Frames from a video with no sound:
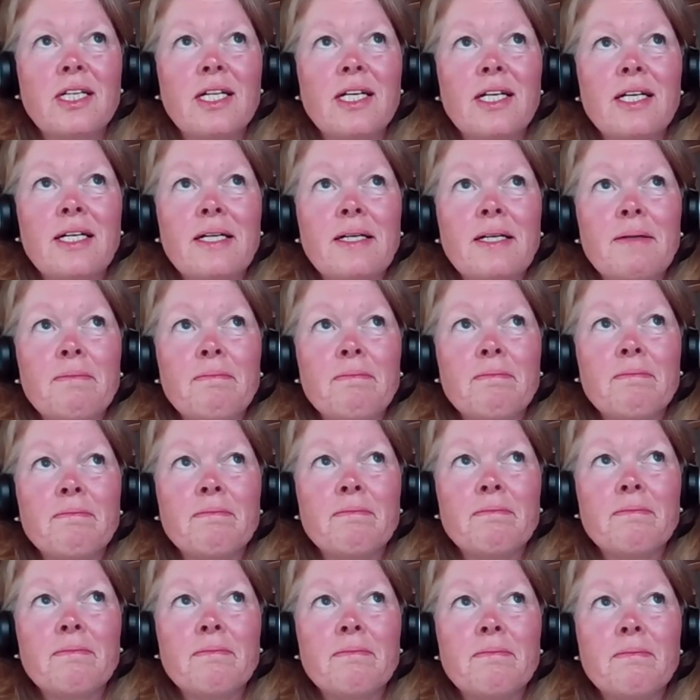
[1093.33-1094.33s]

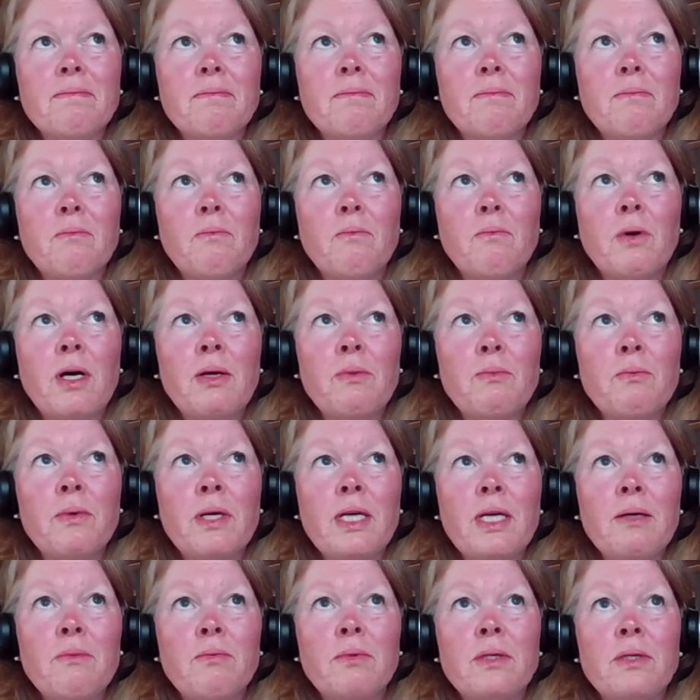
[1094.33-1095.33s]
When
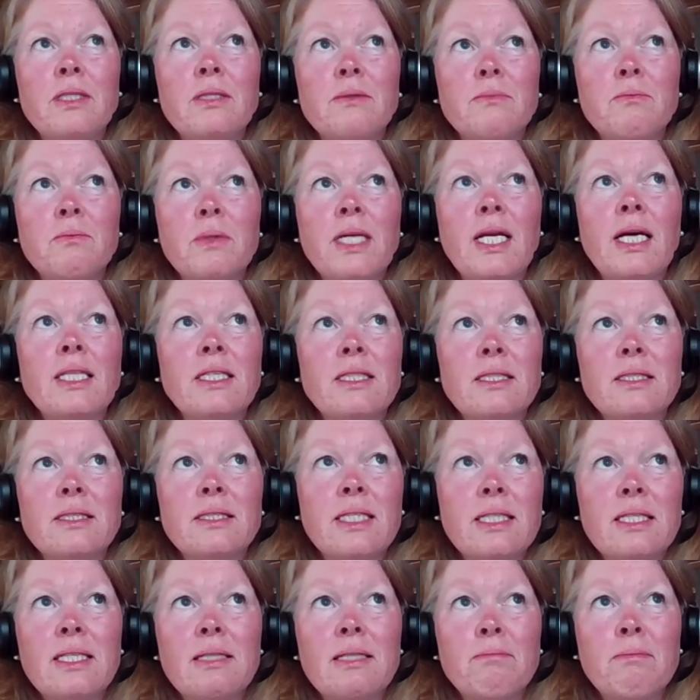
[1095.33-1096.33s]
I
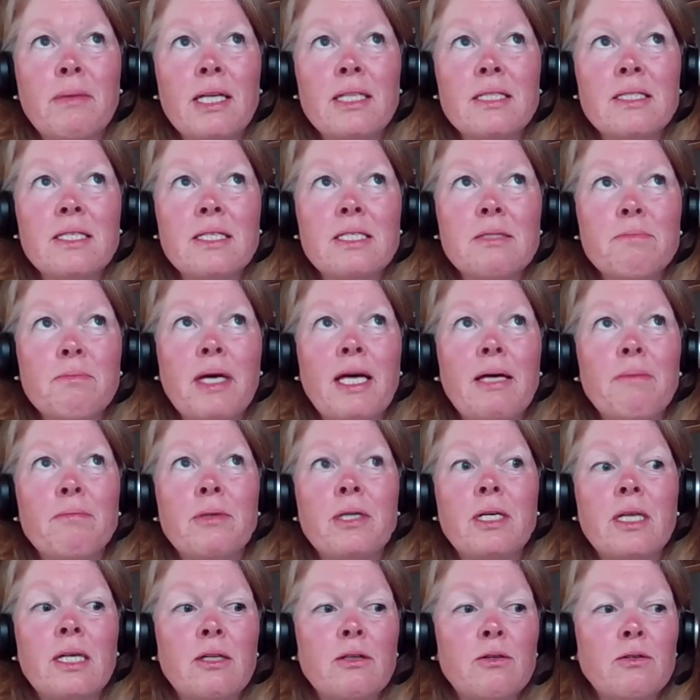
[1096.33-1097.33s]
did the master's
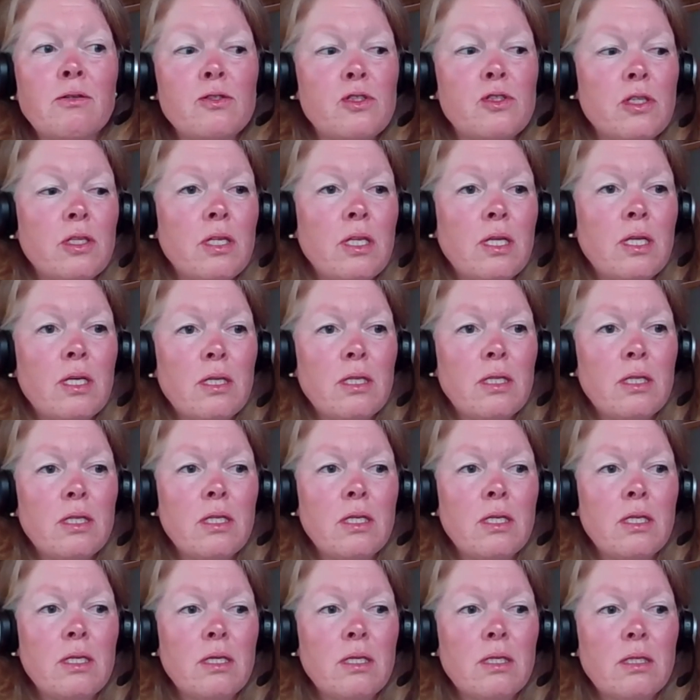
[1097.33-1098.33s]
paper and also the
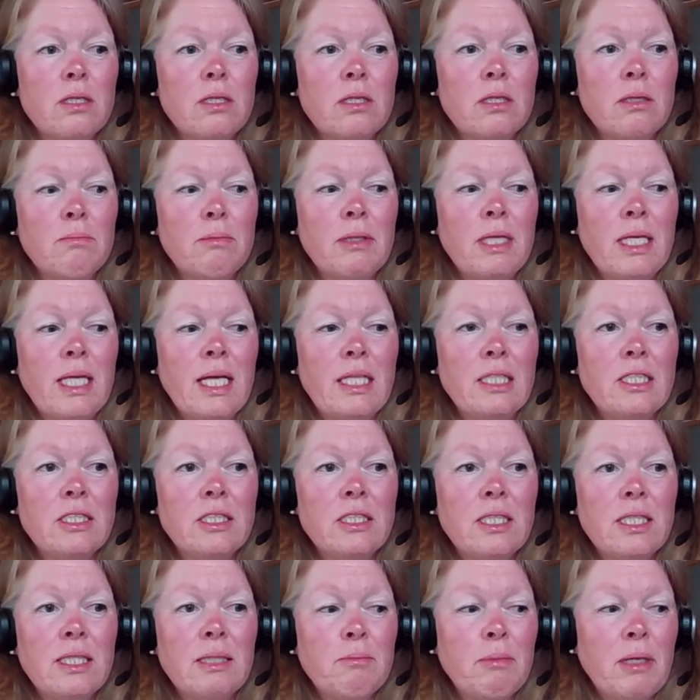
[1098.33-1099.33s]

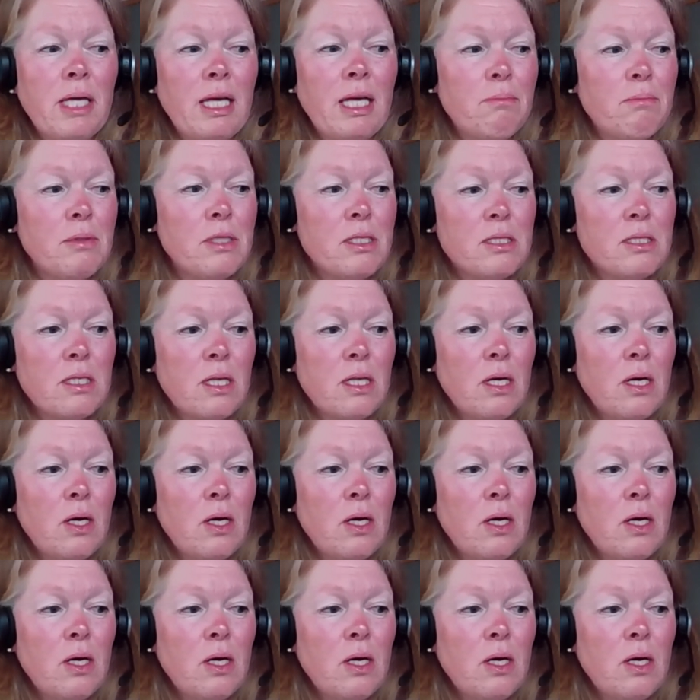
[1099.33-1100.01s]
PhD papers,